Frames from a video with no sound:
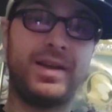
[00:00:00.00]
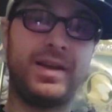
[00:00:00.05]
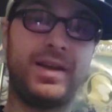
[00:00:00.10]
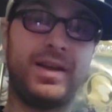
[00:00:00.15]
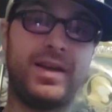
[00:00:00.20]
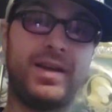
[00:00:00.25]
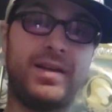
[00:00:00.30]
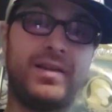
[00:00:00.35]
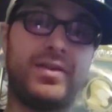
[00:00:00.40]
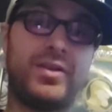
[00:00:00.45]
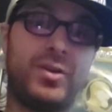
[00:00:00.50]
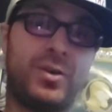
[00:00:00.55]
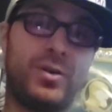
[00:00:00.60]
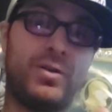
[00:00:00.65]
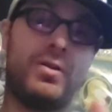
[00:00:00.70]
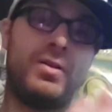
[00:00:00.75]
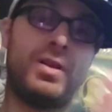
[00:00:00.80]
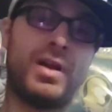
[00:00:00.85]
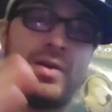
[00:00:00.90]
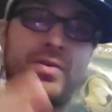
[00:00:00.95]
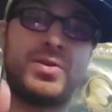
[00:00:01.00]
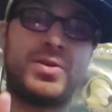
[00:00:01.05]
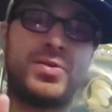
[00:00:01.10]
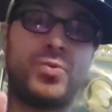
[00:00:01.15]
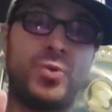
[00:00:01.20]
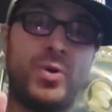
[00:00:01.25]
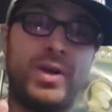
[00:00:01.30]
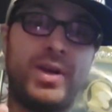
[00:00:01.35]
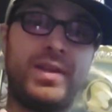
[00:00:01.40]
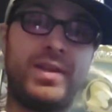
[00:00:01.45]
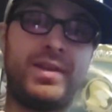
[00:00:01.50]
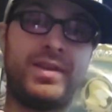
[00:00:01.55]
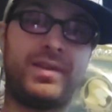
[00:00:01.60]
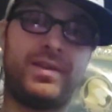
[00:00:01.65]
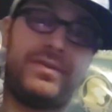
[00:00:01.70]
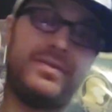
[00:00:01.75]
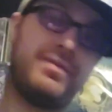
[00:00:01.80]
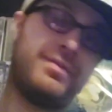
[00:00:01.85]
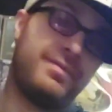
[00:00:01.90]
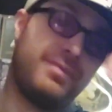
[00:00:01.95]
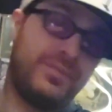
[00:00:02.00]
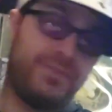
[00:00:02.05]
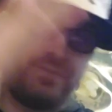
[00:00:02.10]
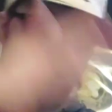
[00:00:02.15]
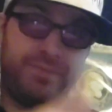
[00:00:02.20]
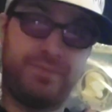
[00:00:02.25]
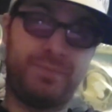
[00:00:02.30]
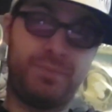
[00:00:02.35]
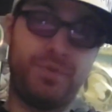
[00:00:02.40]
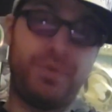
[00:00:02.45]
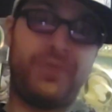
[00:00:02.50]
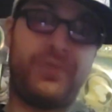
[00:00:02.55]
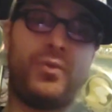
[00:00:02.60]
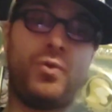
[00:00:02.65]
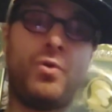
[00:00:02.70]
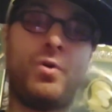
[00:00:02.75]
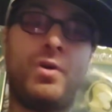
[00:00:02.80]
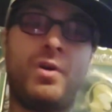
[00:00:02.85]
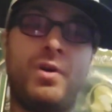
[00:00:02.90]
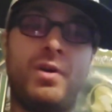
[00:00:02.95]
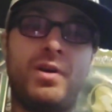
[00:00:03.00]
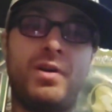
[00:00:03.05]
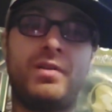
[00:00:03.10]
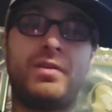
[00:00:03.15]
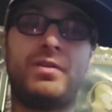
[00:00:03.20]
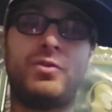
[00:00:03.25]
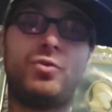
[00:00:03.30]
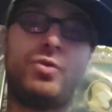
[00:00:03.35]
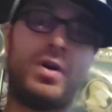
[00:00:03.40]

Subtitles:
And the girl I was with before,